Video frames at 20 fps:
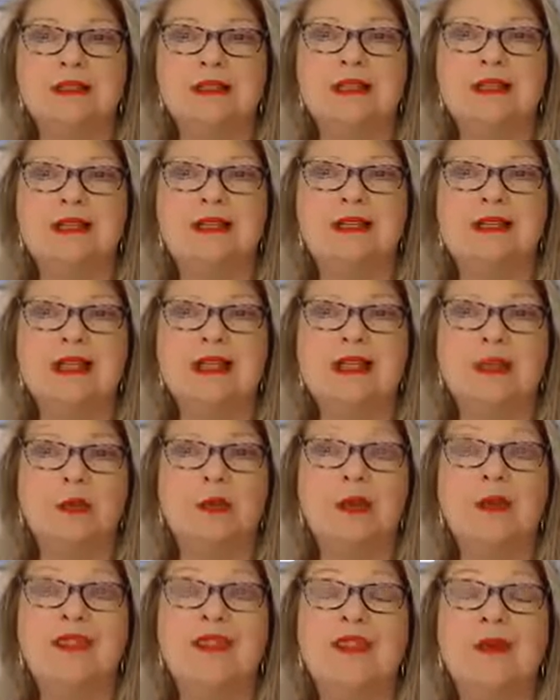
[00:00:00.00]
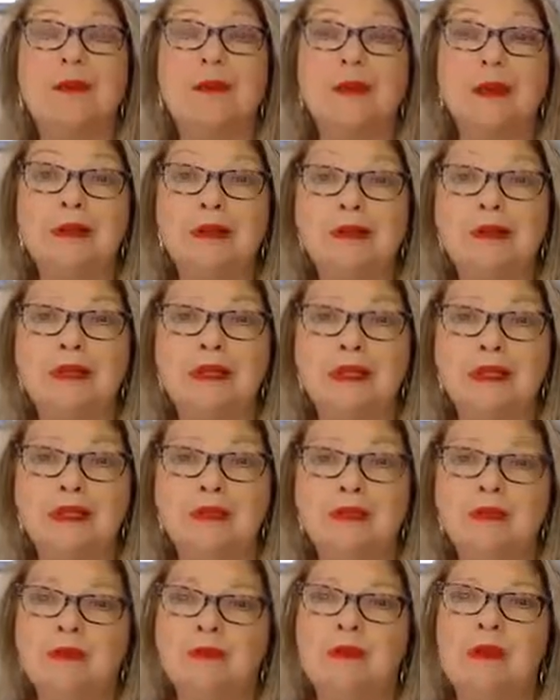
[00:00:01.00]
it can take away the ability
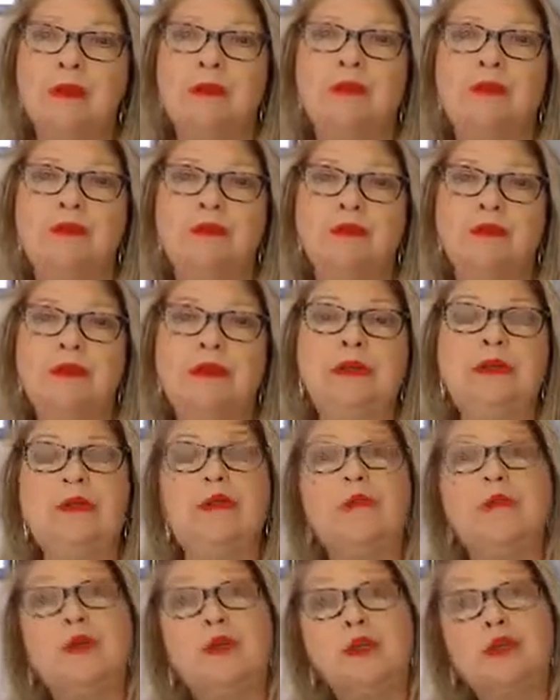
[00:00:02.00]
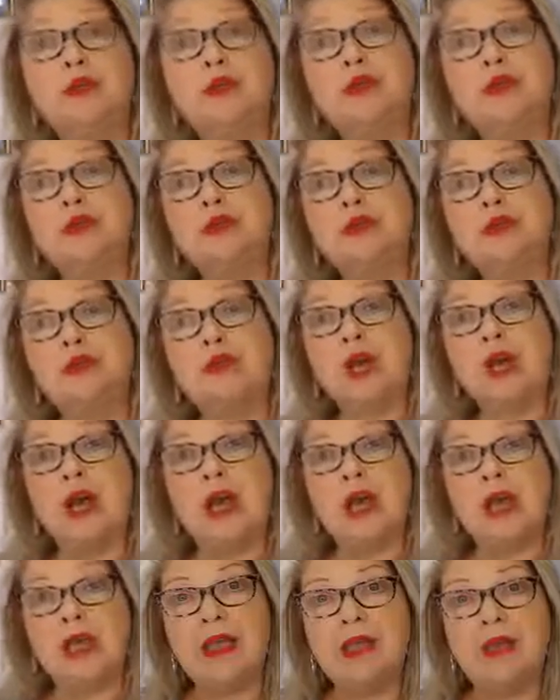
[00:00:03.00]
to be able to feel if sugars are
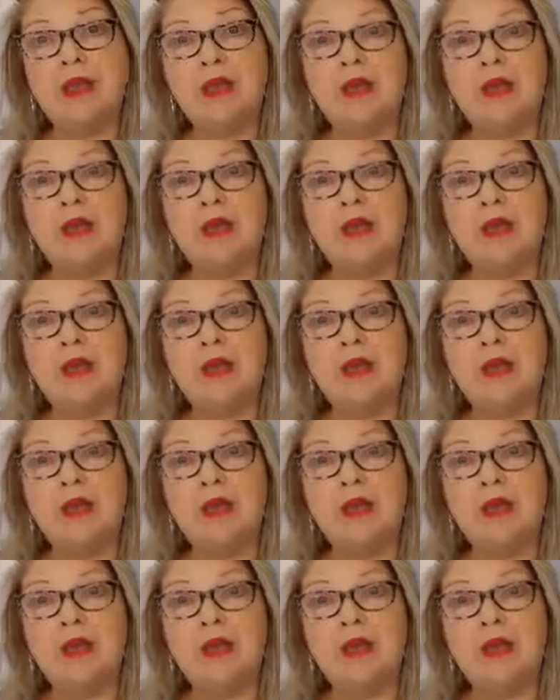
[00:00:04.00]
high